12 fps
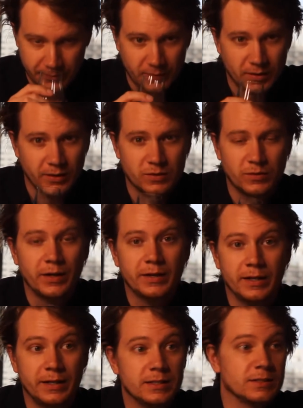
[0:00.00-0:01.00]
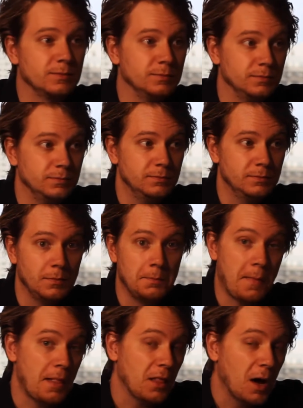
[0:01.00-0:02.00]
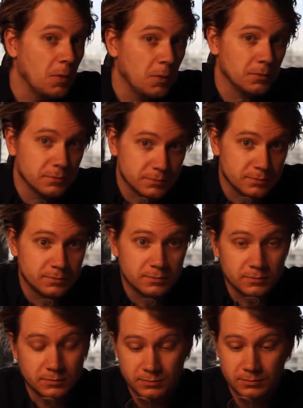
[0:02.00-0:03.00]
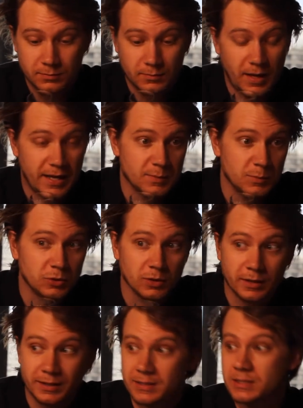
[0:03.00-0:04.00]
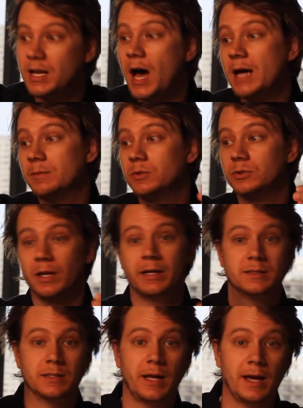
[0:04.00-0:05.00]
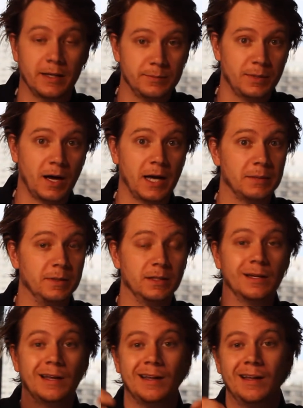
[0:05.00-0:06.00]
It is mellow as moonlight. It's not moonlight today behind me.